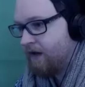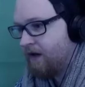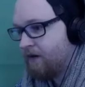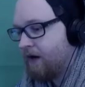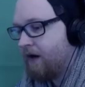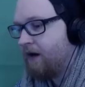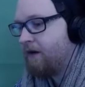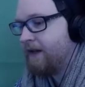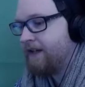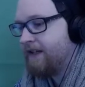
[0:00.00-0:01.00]
No!
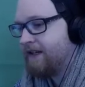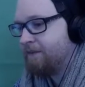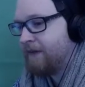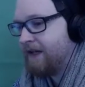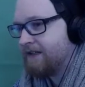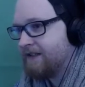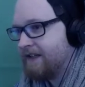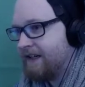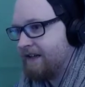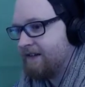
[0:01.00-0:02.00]
Oh, I nearly made it to
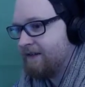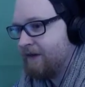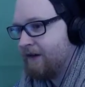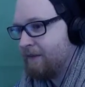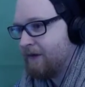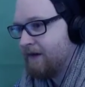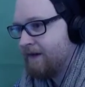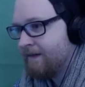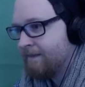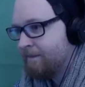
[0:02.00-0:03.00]
the end. Where am I?
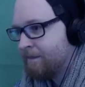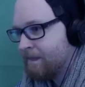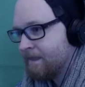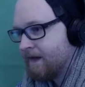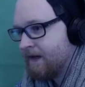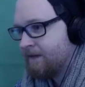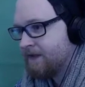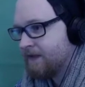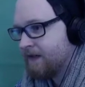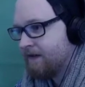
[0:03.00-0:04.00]
I know where
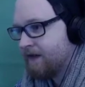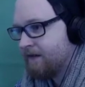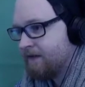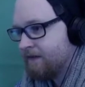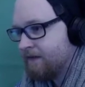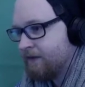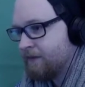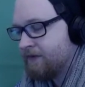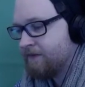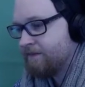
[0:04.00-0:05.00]
to go now.
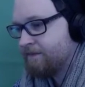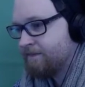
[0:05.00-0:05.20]
Whoops.